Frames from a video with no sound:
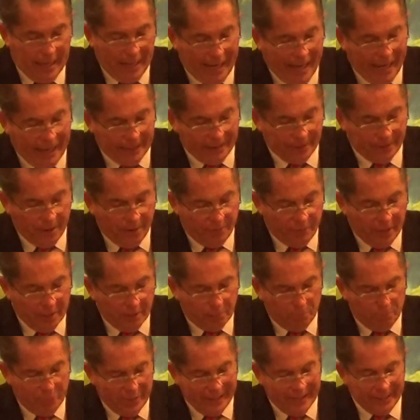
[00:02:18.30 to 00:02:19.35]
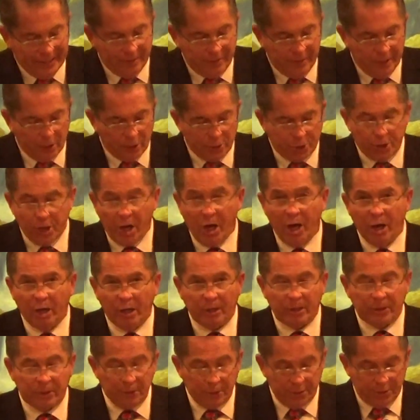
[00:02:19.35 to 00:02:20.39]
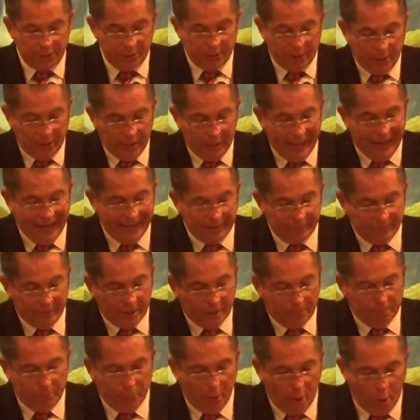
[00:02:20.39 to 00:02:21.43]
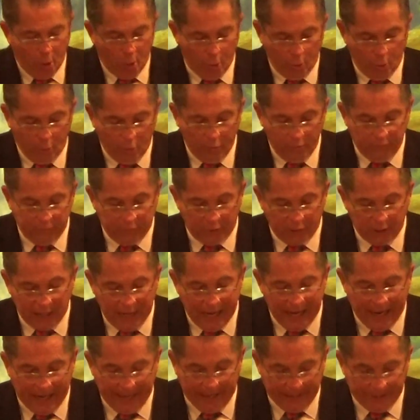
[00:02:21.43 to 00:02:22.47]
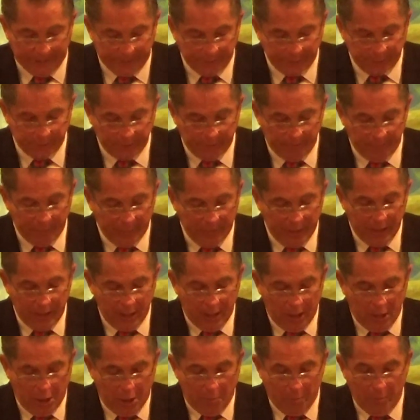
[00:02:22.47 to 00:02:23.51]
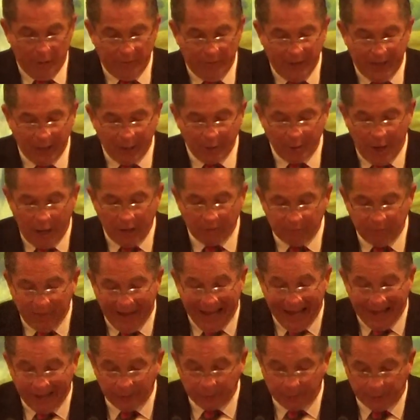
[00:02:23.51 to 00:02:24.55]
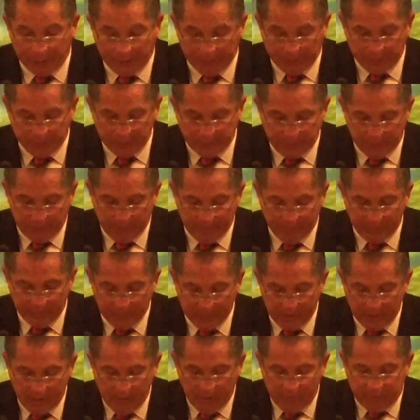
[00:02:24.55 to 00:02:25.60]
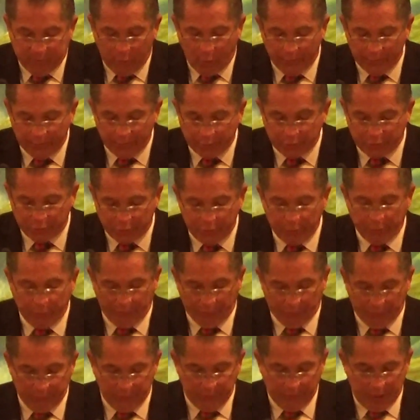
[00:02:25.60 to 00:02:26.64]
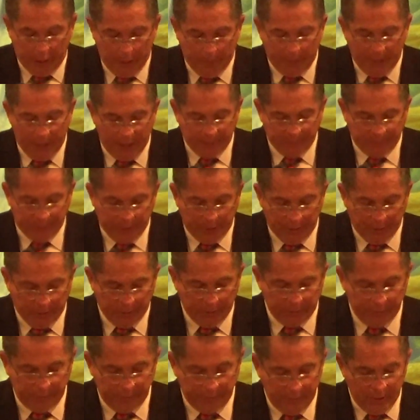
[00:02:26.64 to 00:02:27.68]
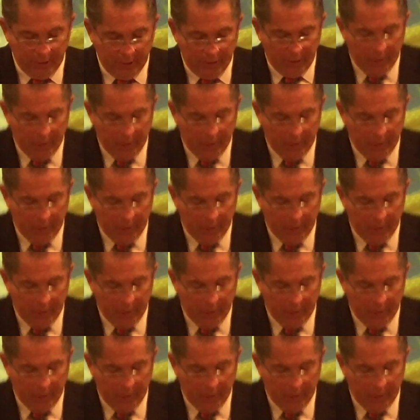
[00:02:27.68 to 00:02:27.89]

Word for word: "And they bend their tongues like their bow for lies. But they are not valiant for the truth upon the earth.